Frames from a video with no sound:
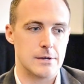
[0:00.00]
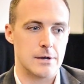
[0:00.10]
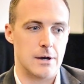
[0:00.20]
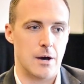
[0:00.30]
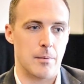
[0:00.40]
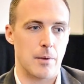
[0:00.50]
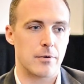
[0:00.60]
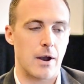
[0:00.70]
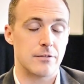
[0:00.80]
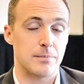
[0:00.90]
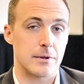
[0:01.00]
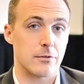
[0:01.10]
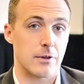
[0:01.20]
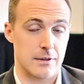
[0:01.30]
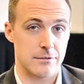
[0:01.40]
a prospect
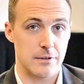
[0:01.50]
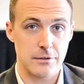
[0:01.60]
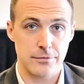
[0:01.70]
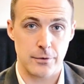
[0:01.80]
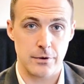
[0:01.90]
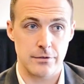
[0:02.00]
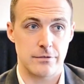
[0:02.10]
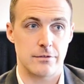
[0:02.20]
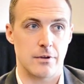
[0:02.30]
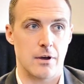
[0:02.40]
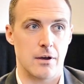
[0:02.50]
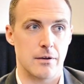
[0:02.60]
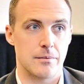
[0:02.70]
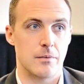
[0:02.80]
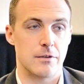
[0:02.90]
looking at Salesforce,
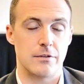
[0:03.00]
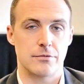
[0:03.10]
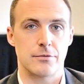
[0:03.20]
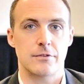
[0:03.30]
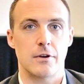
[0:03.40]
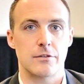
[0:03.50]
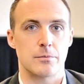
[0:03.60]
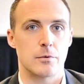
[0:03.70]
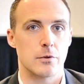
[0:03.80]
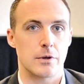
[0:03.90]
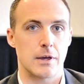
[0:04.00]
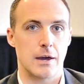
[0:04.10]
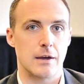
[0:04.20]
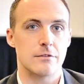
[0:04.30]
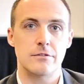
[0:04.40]
a Salesforce customer looking
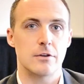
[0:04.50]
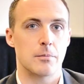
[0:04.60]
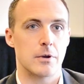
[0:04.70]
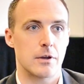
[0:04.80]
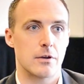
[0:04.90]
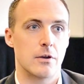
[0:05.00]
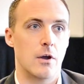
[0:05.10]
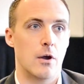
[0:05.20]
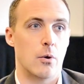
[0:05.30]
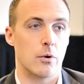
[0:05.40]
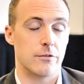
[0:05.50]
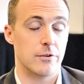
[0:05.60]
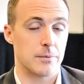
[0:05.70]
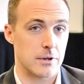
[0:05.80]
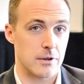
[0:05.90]
at SteelBrick, or a
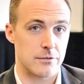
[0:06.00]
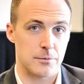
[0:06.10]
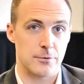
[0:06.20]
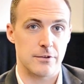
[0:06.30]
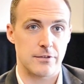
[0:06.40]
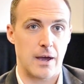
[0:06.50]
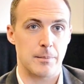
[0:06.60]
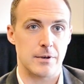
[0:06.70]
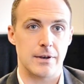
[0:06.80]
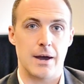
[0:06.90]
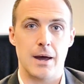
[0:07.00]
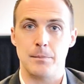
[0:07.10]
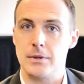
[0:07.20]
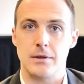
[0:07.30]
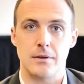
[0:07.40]
SteelBrick customer who just happen to not
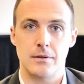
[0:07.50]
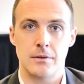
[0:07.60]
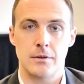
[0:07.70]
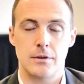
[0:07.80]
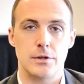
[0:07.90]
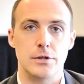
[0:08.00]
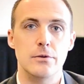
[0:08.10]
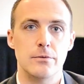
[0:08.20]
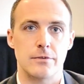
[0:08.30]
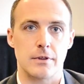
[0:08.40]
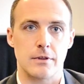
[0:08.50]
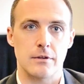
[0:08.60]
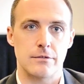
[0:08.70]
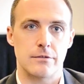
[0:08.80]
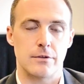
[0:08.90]
be using
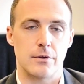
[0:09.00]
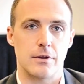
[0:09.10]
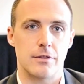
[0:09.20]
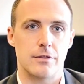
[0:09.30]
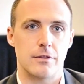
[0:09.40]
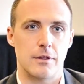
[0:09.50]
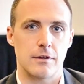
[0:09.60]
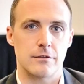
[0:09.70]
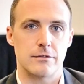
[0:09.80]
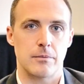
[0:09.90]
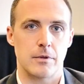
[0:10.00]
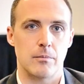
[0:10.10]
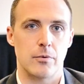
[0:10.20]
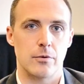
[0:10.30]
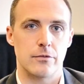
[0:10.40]
this, I think it's something
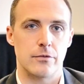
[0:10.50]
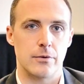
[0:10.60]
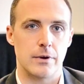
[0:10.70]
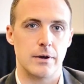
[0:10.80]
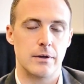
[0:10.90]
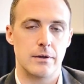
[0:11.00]
important to